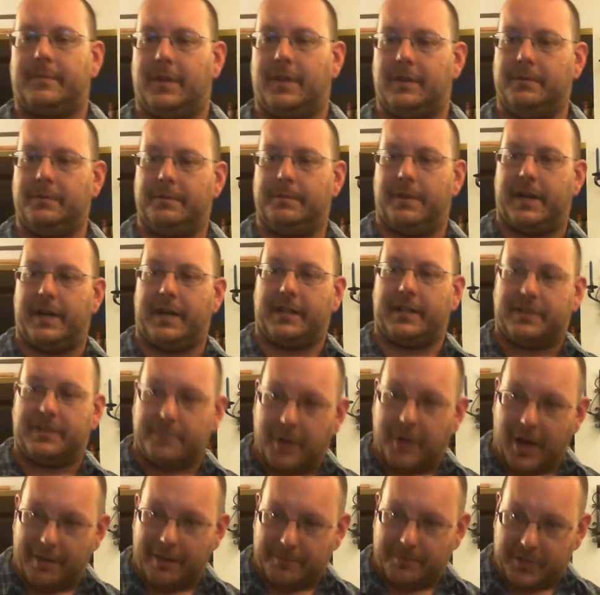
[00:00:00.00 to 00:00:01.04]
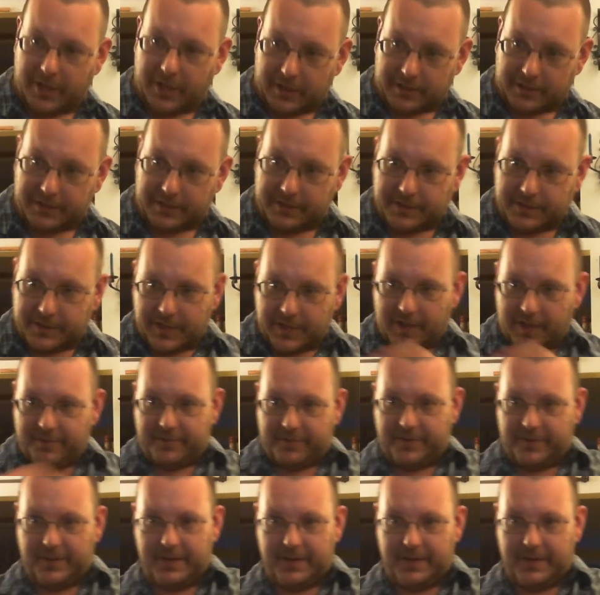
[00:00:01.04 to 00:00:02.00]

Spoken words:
Oh, I got some hop chunks and stuff